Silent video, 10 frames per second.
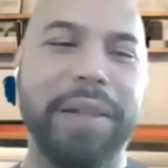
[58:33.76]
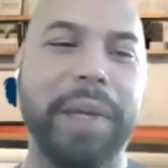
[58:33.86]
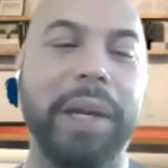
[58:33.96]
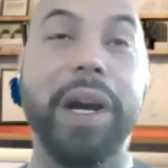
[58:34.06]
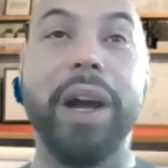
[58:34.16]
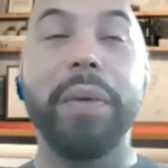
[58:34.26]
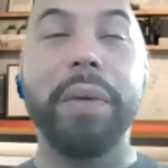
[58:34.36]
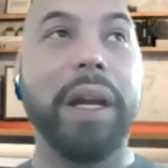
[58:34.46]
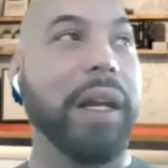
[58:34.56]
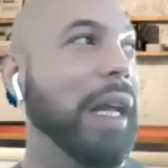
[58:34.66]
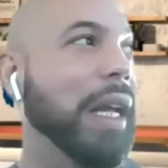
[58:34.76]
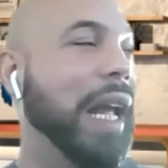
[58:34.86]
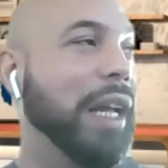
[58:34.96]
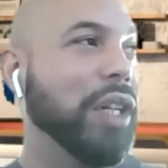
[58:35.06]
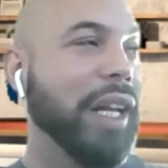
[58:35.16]
he
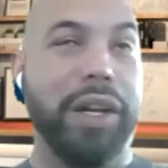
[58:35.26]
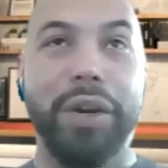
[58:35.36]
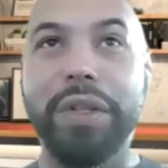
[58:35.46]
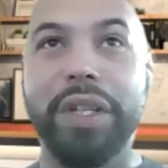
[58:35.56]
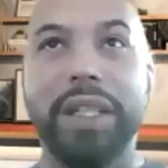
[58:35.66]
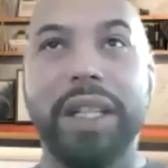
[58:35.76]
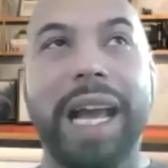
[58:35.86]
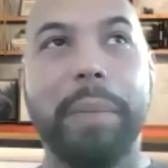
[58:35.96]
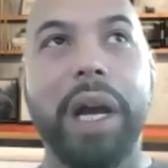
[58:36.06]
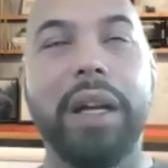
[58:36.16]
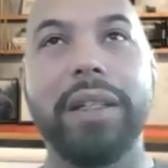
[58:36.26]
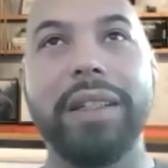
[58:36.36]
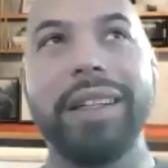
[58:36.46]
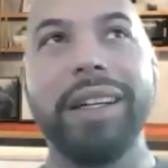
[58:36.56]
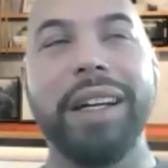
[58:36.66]
actually loses the hammer.
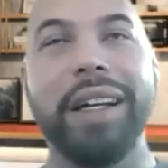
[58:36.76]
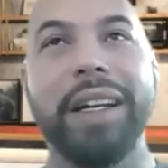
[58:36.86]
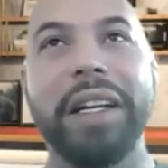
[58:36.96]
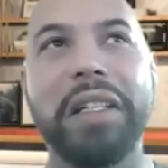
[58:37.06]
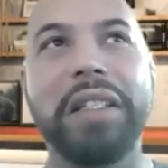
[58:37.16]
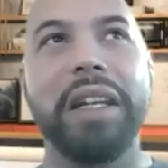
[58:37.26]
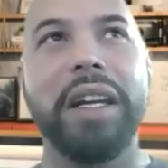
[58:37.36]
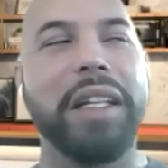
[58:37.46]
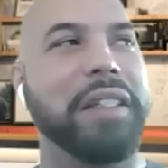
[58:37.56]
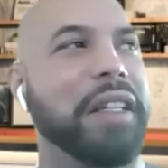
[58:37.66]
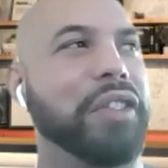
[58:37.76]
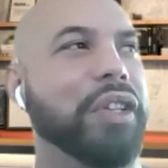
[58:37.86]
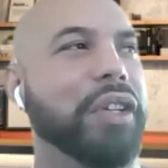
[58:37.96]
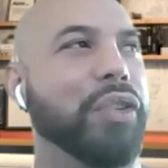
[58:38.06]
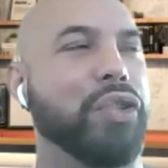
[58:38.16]
His
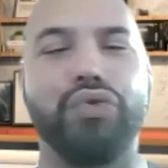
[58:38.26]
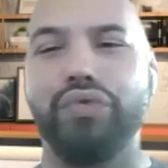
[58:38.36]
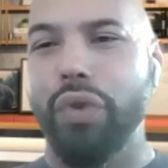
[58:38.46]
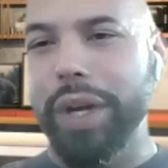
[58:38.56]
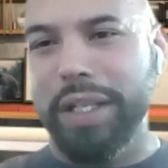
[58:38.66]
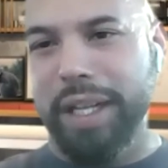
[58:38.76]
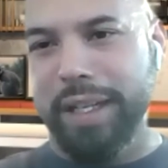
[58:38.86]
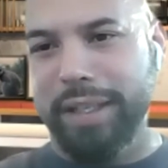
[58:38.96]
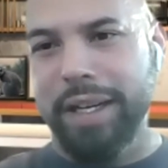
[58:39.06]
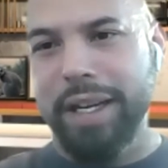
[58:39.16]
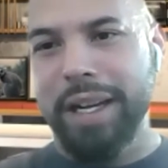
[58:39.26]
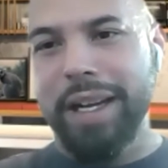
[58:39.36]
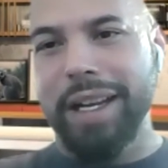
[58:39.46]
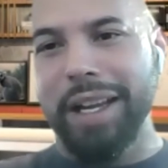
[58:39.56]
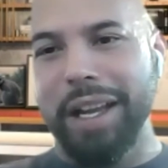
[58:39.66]
sister destroys it,
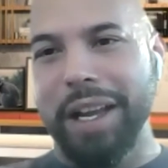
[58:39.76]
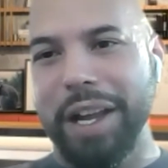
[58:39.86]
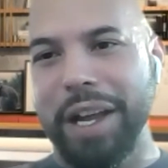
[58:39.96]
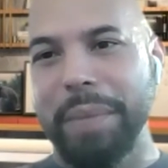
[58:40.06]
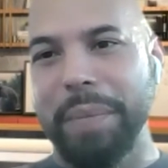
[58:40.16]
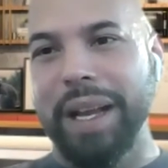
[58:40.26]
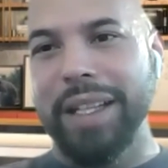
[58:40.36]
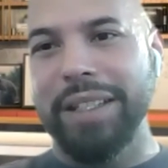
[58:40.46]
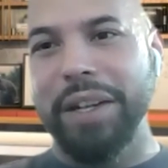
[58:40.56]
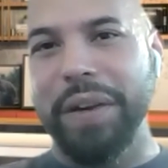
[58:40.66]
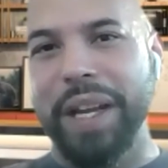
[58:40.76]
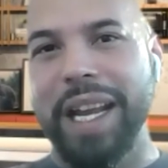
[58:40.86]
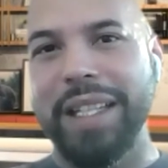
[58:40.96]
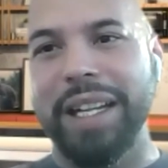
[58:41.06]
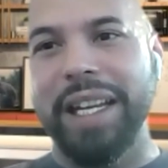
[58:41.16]
and so he
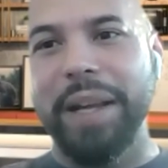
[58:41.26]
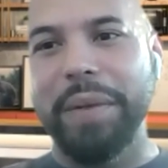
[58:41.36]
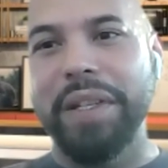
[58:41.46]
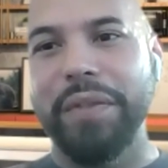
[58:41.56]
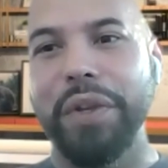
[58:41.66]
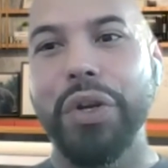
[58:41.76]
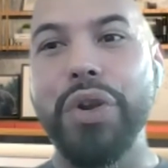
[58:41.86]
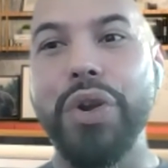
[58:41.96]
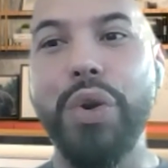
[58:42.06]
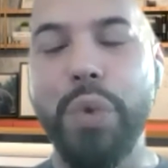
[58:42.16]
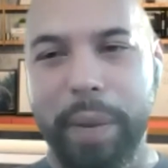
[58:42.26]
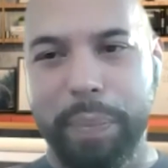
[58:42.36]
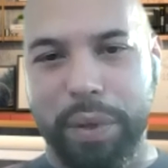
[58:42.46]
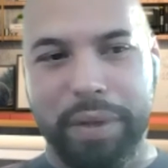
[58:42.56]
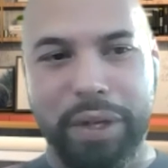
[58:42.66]
has to get himself a new
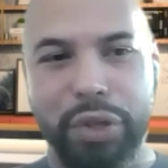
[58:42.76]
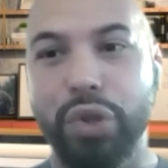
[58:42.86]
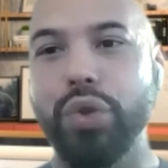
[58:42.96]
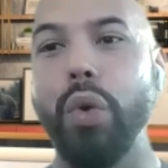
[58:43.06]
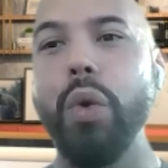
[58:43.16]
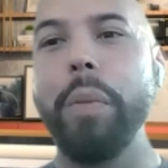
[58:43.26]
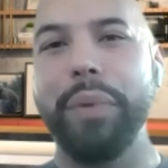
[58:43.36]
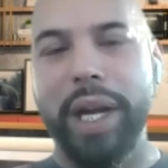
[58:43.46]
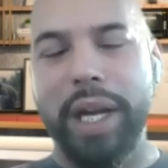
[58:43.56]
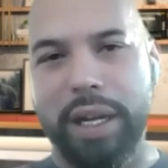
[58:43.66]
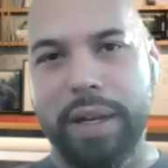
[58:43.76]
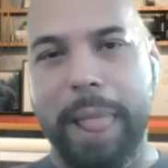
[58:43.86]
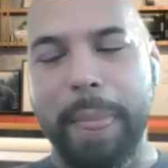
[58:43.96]
weapon, Stormbreaker.